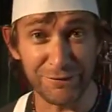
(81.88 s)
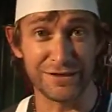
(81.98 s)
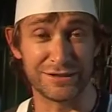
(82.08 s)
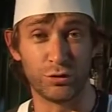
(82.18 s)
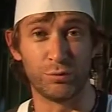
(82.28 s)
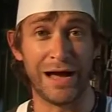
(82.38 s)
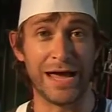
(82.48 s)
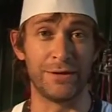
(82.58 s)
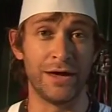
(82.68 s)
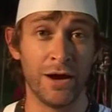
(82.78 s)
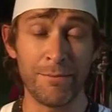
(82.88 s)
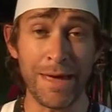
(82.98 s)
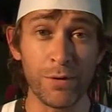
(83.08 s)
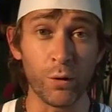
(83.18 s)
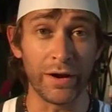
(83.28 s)
this little baby.
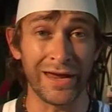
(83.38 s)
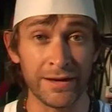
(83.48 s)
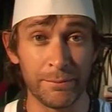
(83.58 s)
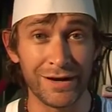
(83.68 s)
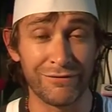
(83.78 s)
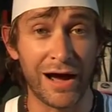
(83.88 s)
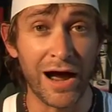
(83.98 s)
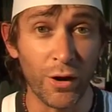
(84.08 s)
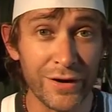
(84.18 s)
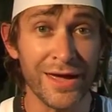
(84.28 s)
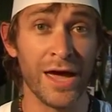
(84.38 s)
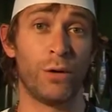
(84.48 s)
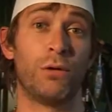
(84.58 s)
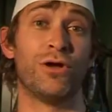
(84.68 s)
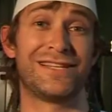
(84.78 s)
Remember, we're in a bit of a hurry.
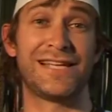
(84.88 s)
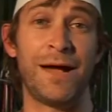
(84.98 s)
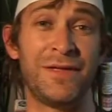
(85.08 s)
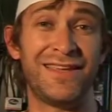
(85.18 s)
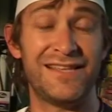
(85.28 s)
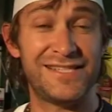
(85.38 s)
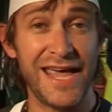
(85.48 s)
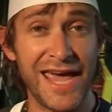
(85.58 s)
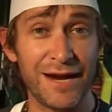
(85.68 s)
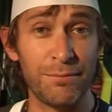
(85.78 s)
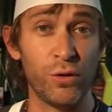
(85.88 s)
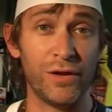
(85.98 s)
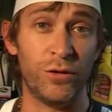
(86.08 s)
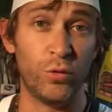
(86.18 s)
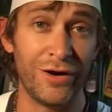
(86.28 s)
We want something that's
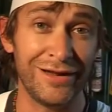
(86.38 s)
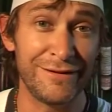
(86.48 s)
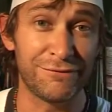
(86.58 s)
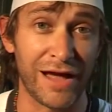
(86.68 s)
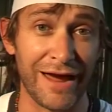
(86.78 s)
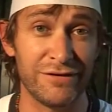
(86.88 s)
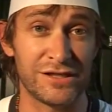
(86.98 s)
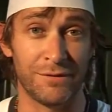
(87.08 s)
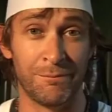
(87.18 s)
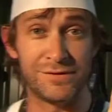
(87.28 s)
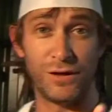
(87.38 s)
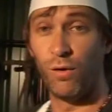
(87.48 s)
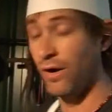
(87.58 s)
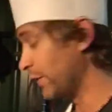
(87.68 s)
edible and really flavoursome. So what do